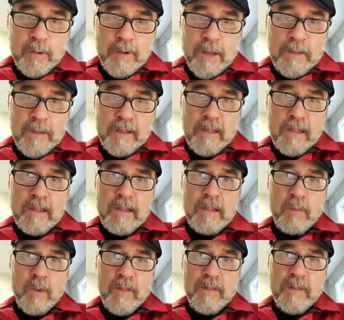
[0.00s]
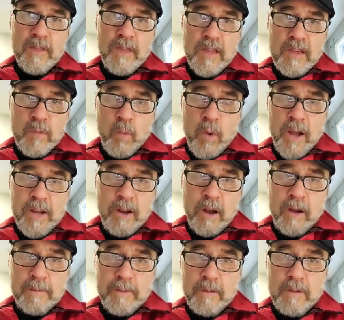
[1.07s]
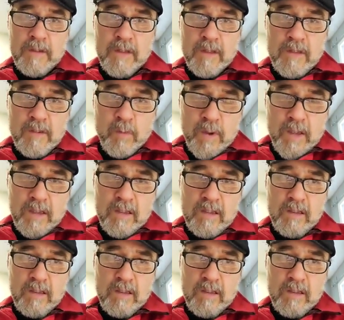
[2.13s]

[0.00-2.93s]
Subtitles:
And I think this is what this wine offers this week.